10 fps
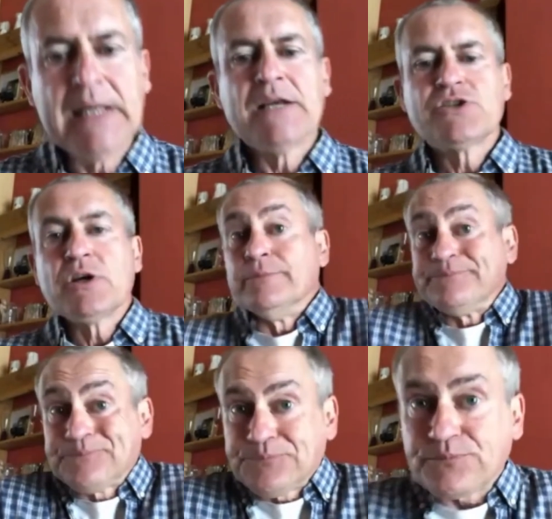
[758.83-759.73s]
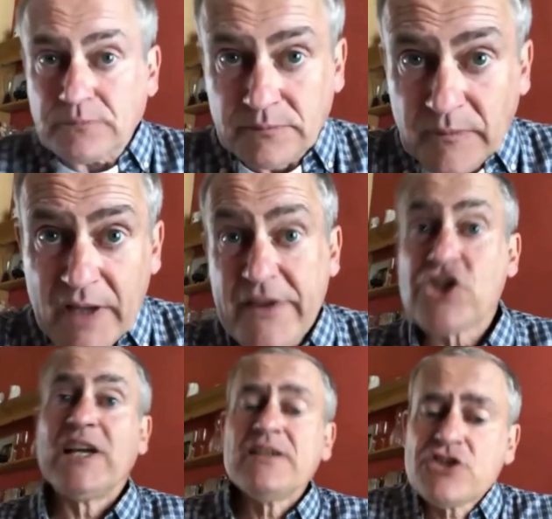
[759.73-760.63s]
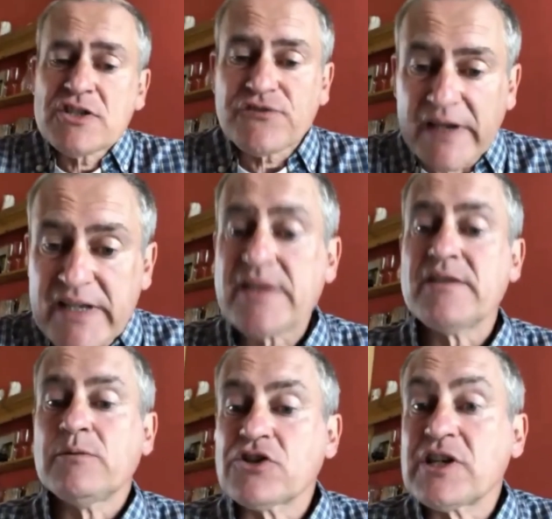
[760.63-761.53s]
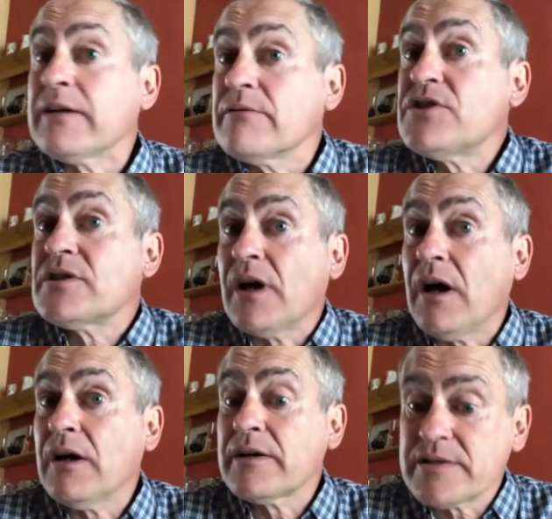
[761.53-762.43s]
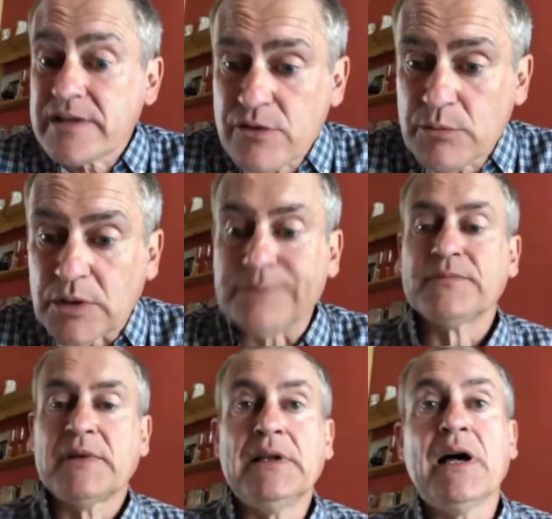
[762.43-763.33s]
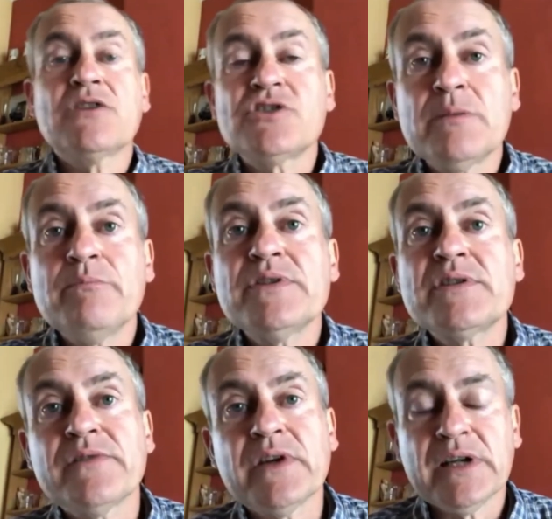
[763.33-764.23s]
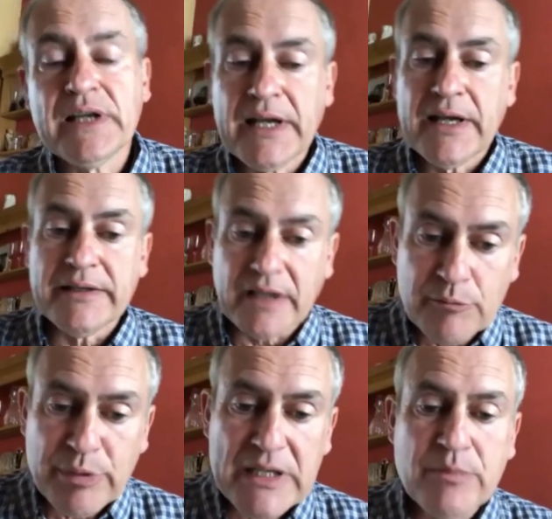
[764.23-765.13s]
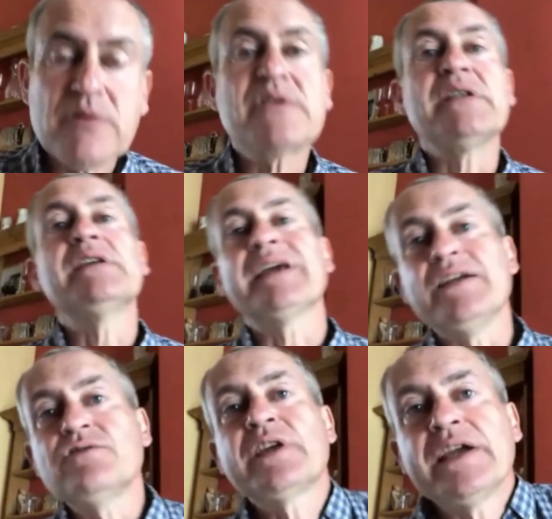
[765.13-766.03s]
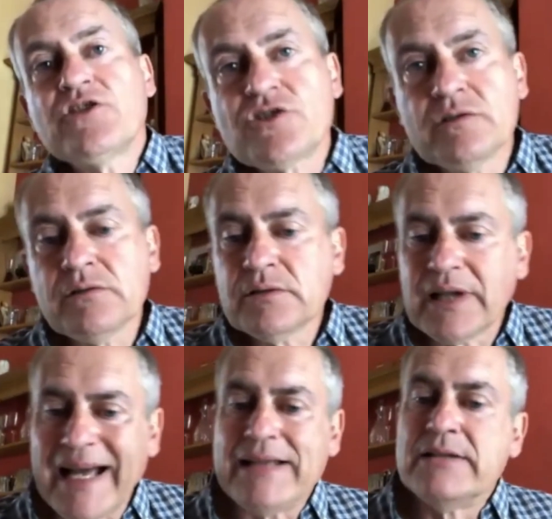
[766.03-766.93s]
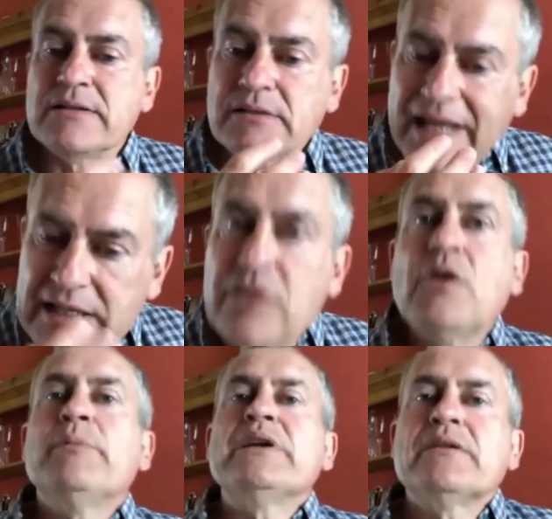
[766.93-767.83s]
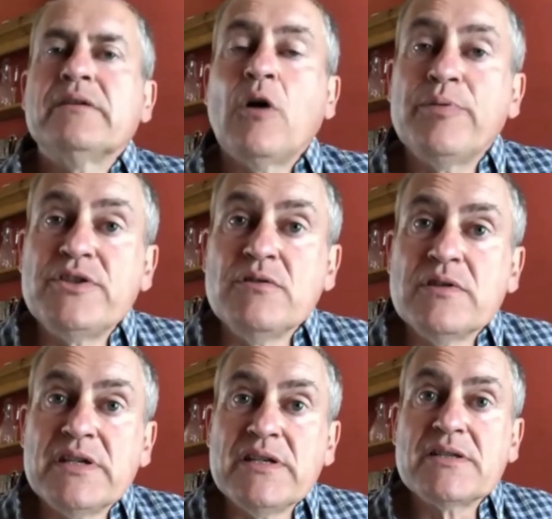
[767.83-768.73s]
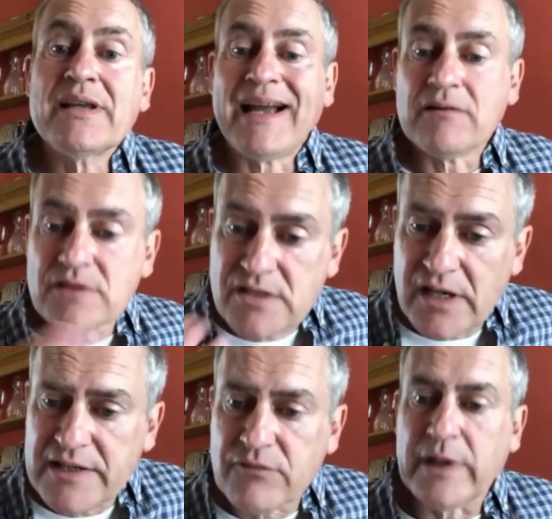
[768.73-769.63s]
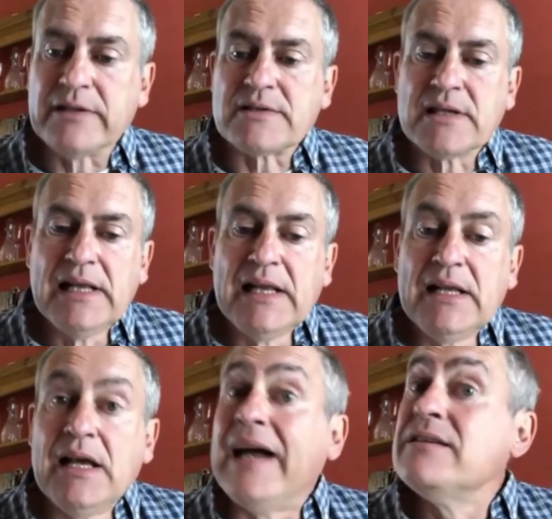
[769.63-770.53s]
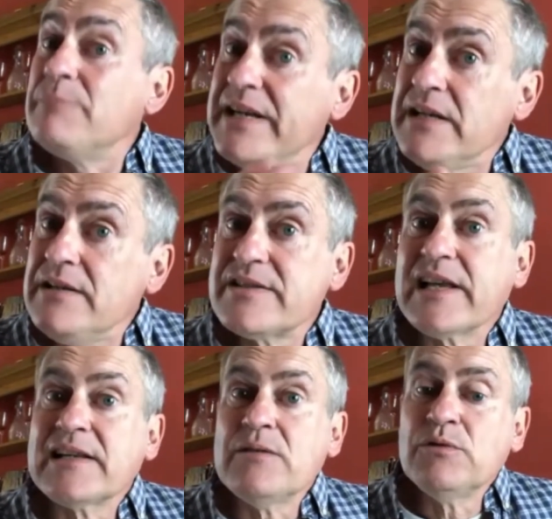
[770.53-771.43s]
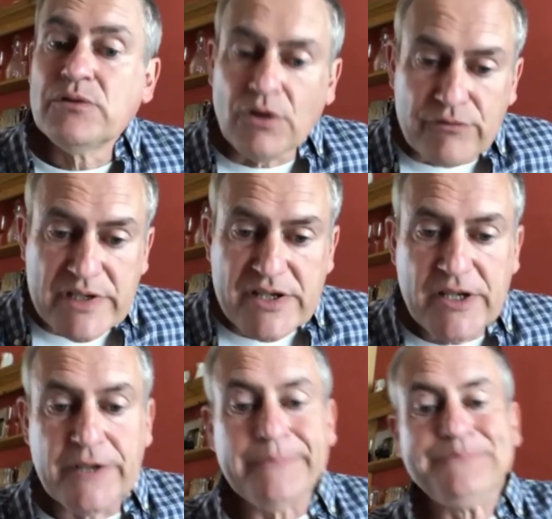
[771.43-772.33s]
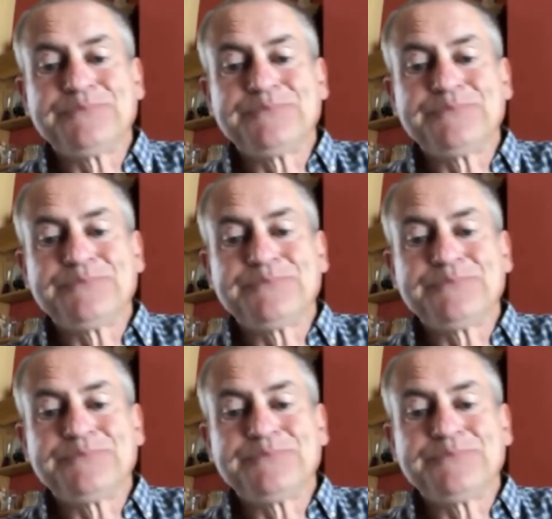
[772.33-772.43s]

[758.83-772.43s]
So the challenges facing the Welsh language are considerable. Large numbers of our young people seek educational and economic opportunities outside of Wales, and many sadly will not return.